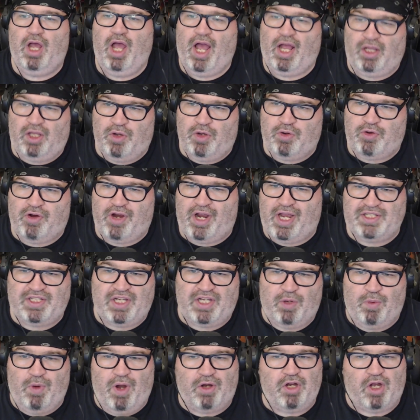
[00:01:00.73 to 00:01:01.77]
Hello,
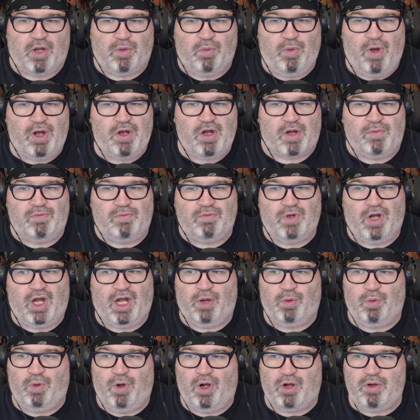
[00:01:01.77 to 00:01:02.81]
Crazy. Welcome.
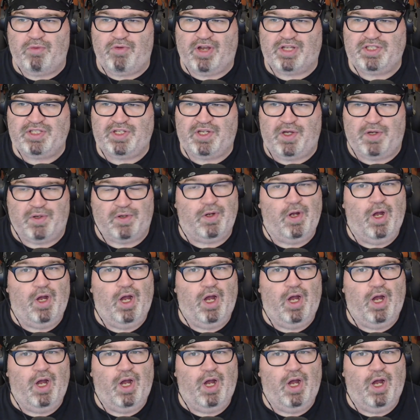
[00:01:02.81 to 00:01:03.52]
Welcome, Crazy Kook.